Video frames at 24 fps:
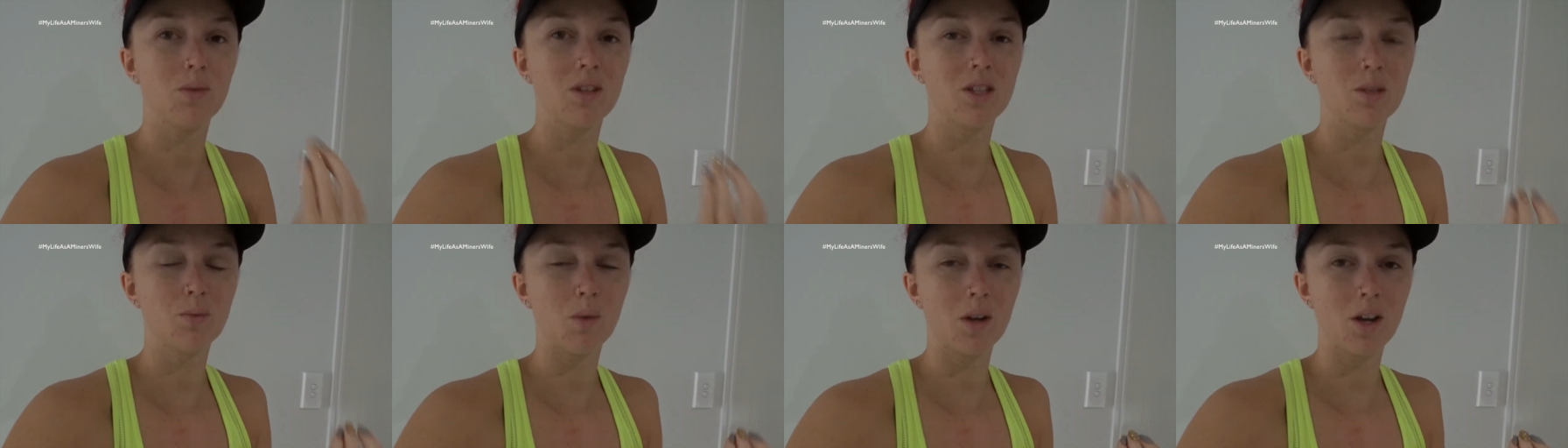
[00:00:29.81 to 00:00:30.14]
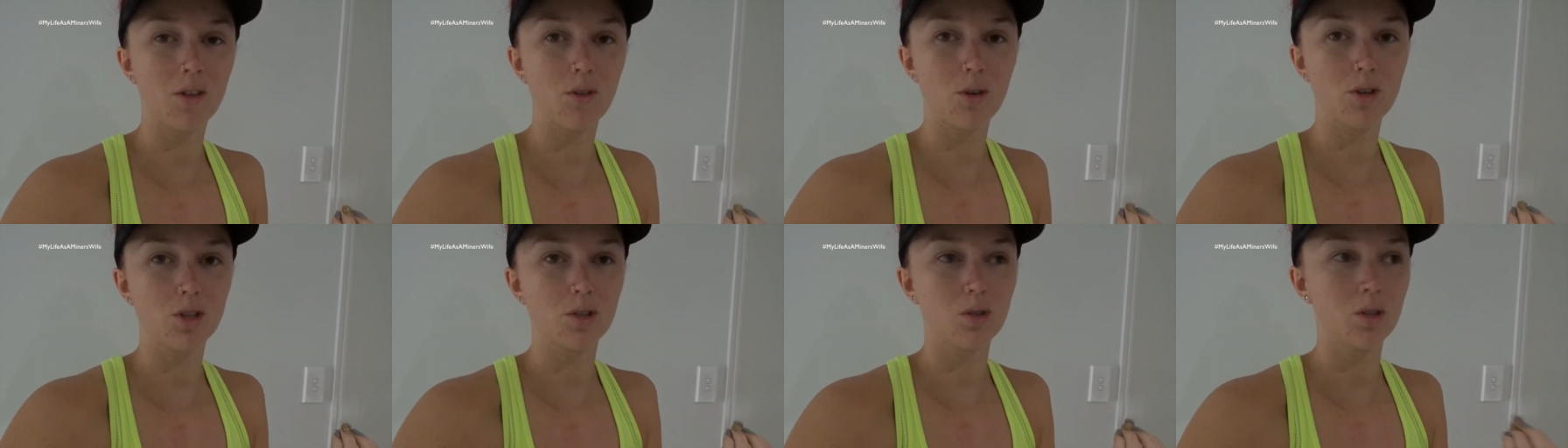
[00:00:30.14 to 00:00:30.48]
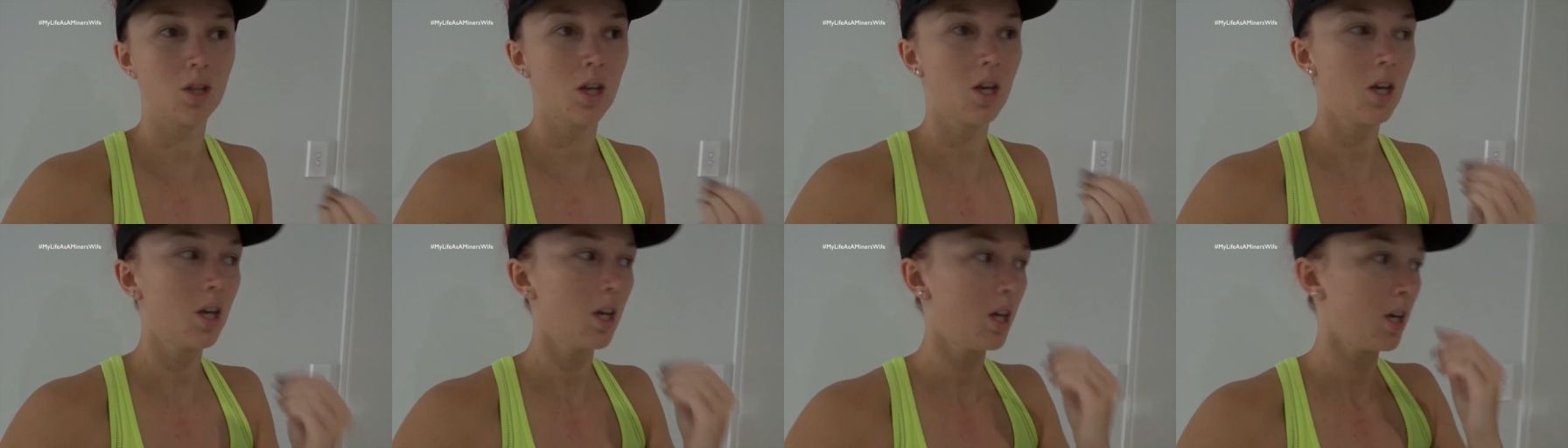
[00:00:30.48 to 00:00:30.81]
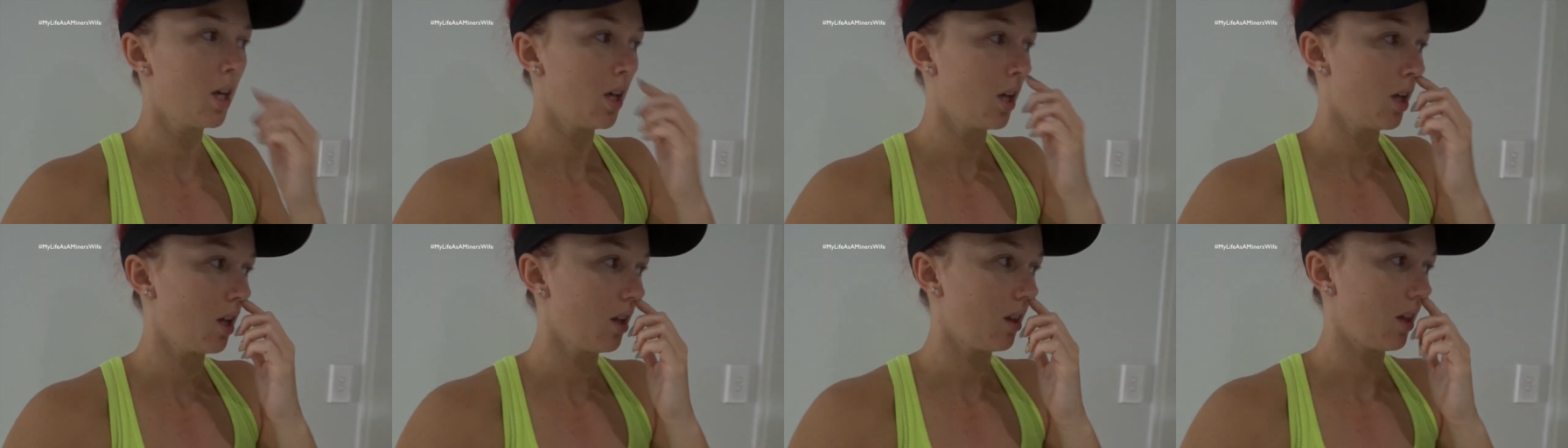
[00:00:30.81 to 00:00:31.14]
it's one of those
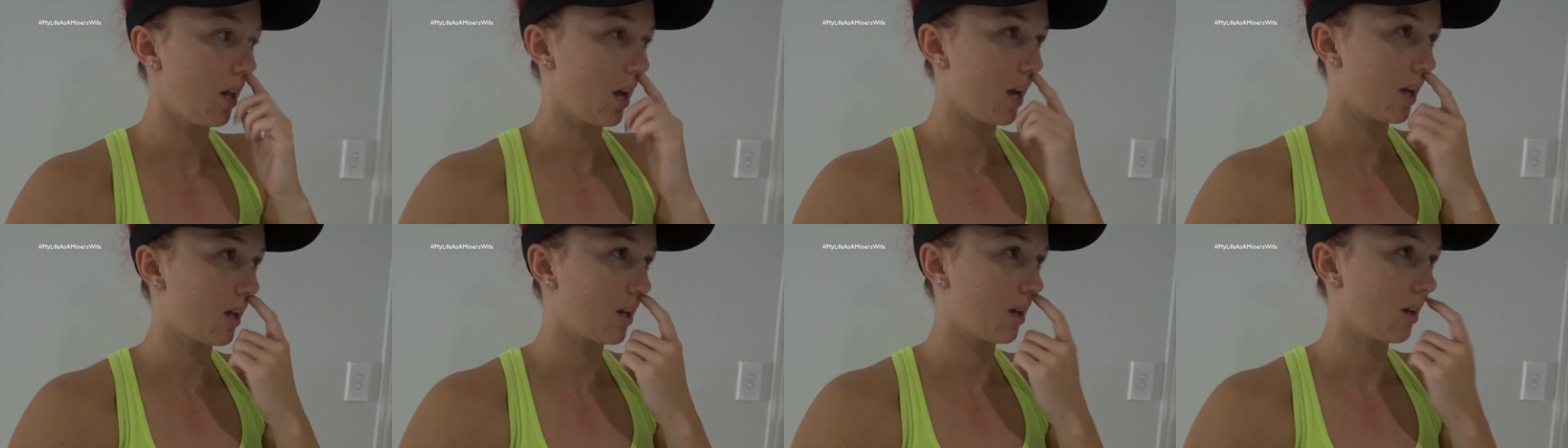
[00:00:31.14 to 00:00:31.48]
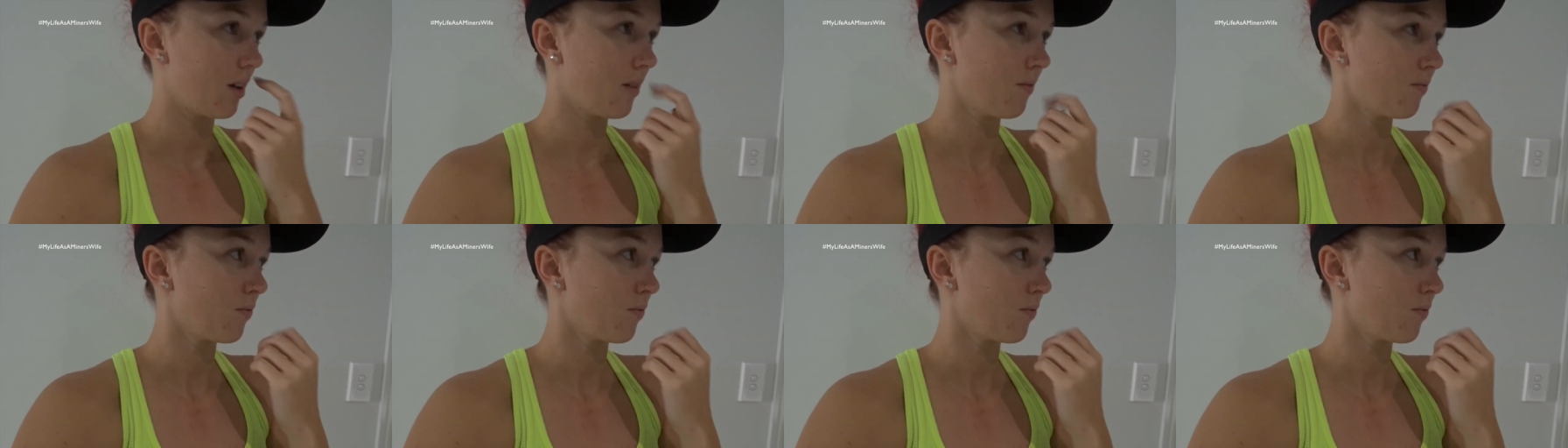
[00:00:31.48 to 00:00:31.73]
like,